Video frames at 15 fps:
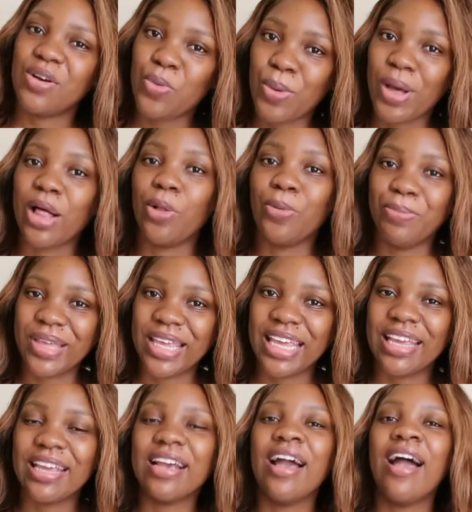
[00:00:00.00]

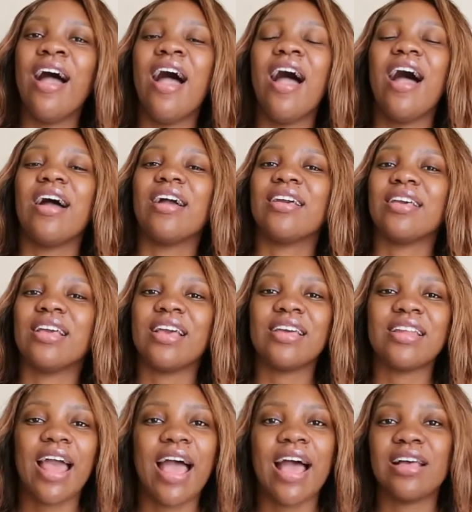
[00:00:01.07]
well-being,
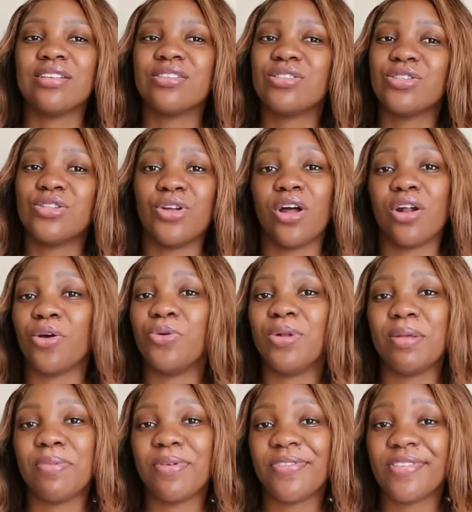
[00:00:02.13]
it has to not
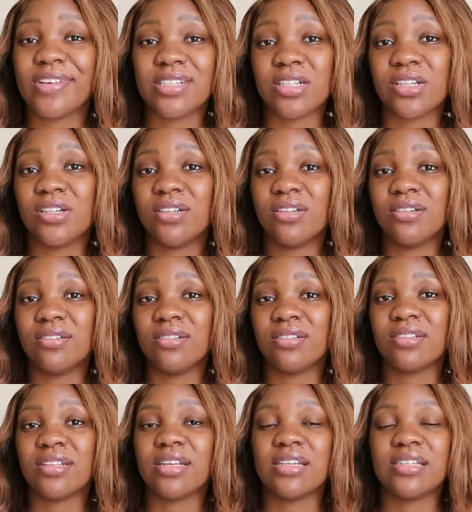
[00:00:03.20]
only be
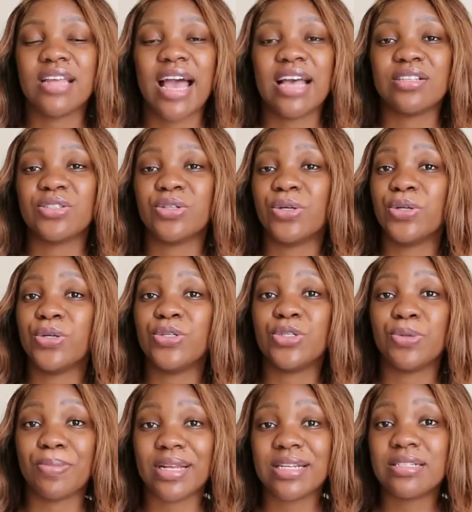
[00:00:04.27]
physical, it has to include
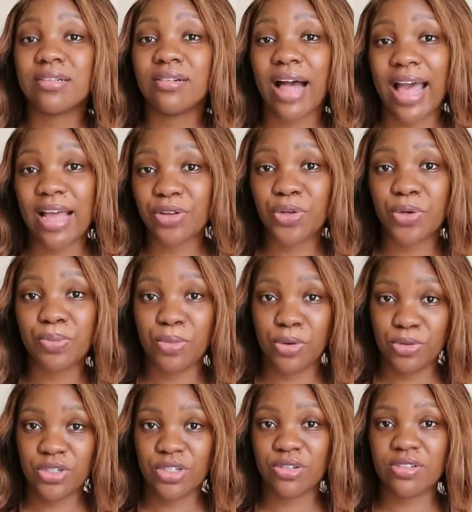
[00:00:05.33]
your mental and your
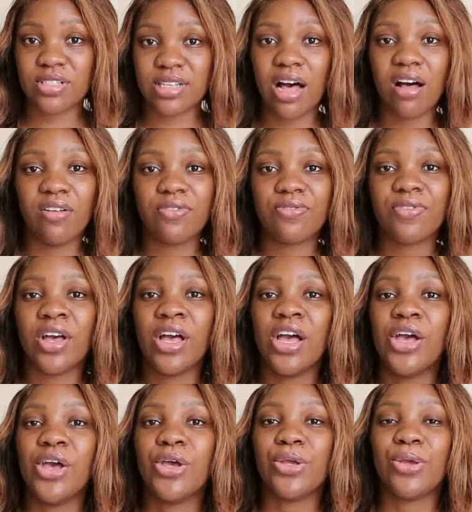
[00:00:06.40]
emotional self.
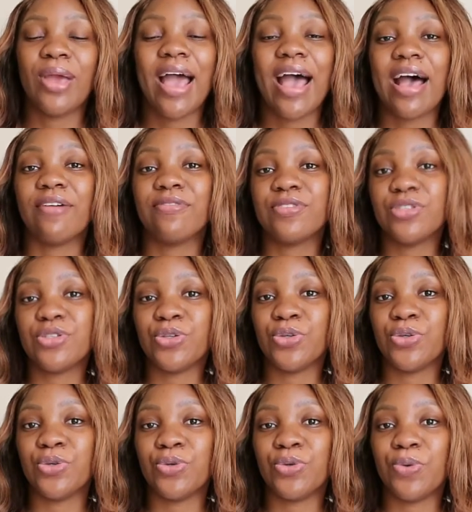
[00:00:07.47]
You have
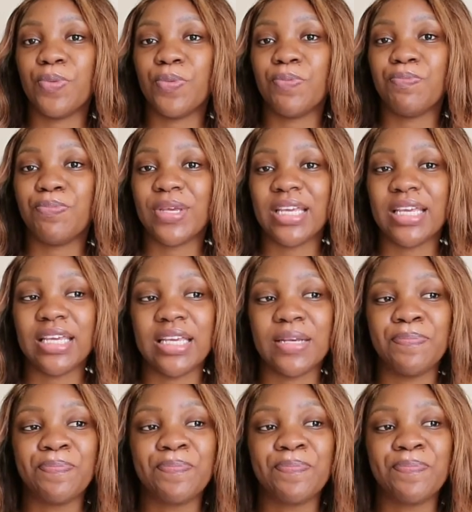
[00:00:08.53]
to be